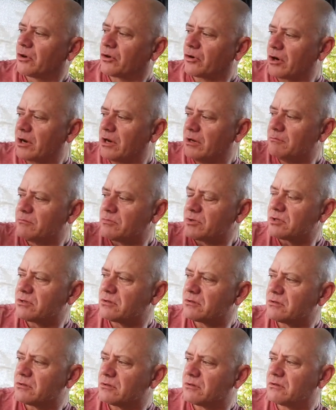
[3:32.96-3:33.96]
the
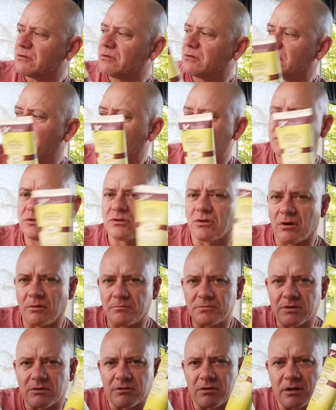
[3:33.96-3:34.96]
creams, these
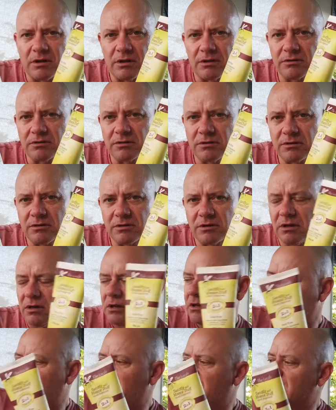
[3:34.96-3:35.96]
types of things,
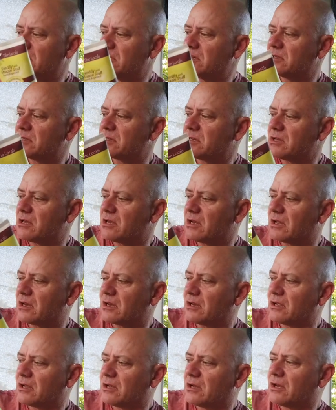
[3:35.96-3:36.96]
is
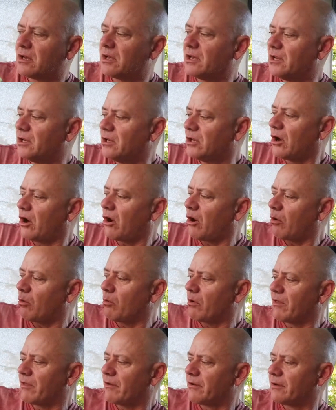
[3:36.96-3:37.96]
that in the
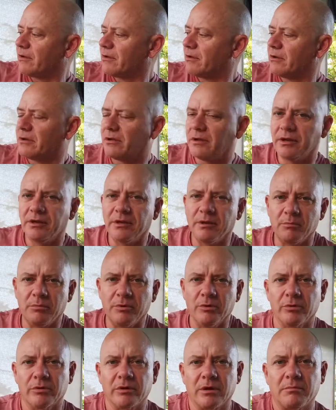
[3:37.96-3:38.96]
hot weather, in the
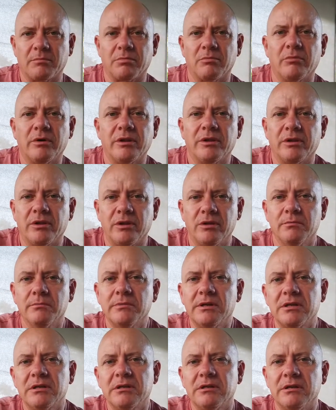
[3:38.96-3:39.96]
build up, and when the
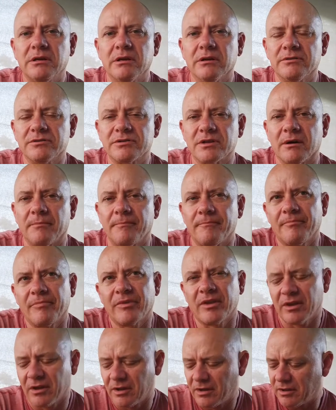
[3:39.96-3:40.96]
humidity goes up,
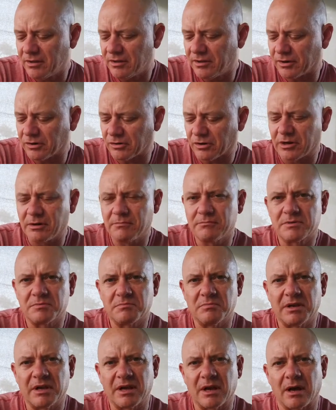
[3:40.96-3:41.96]
the
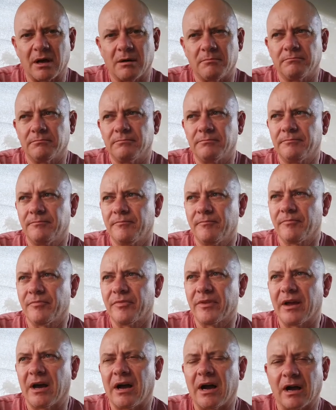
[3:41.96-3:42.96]
creams become
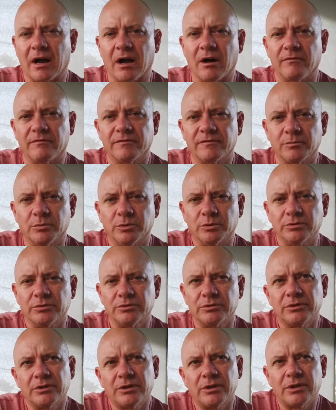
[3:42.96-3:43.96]
uncomfortable
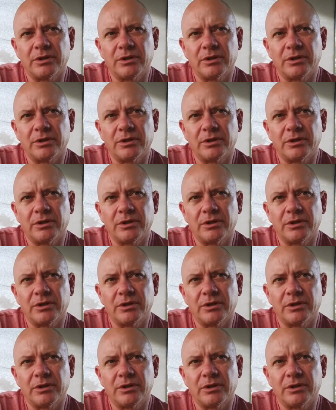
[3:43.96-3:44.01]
